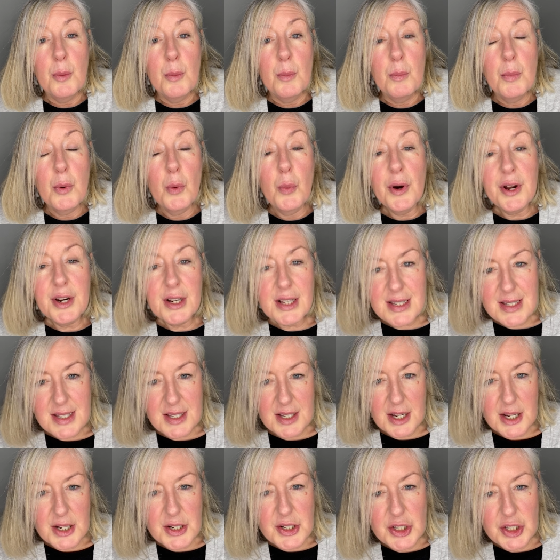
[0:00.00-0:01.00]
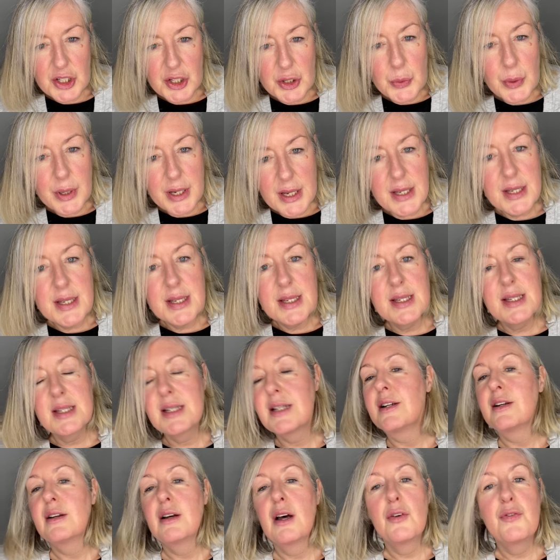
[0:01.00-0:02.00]
But what I'll say to you
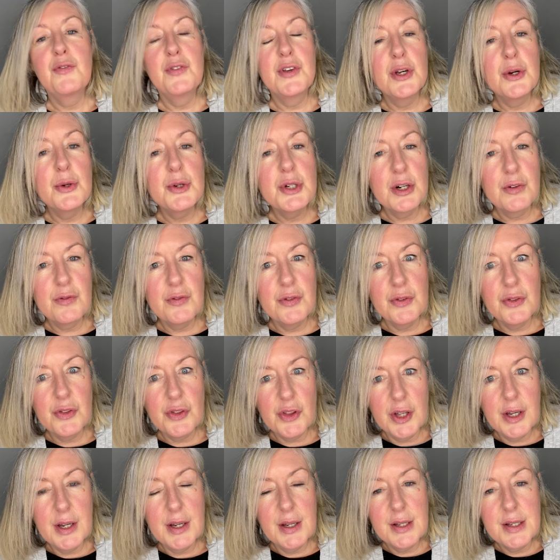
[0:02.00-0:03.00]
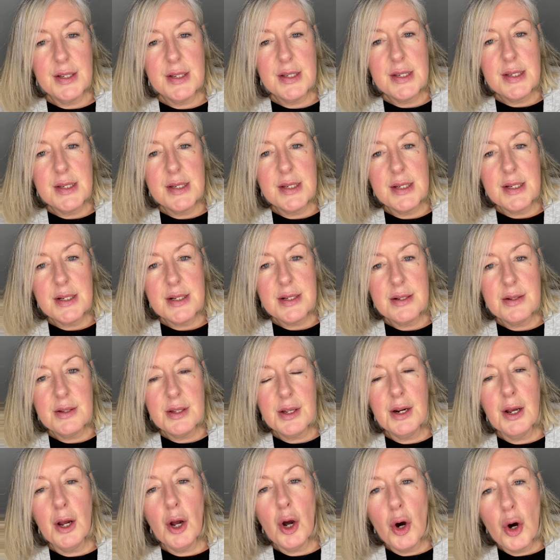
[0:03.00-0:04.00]
is a few different things
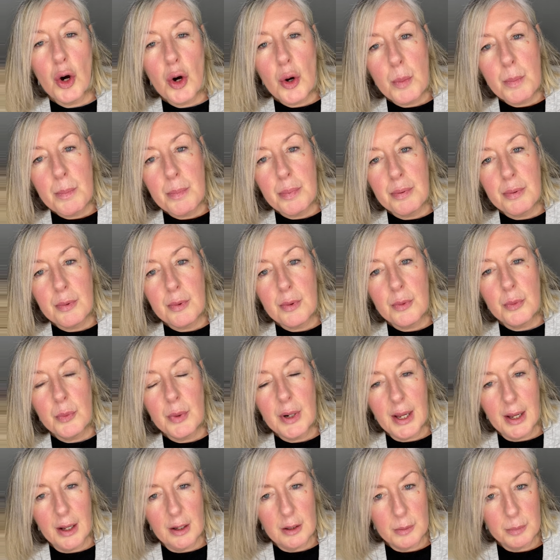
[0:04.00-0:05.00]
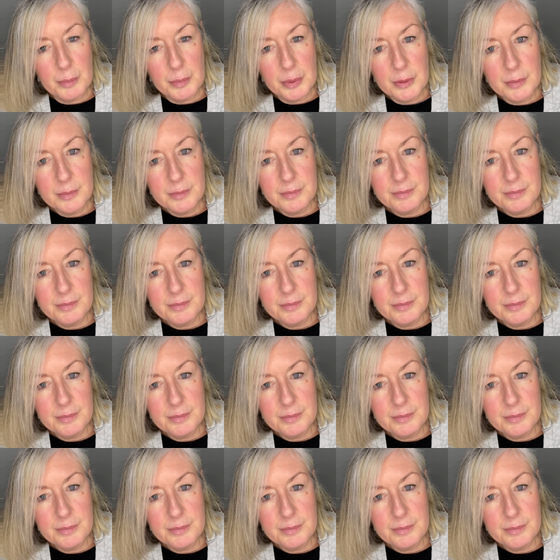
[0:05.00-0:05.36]
that I hope will help.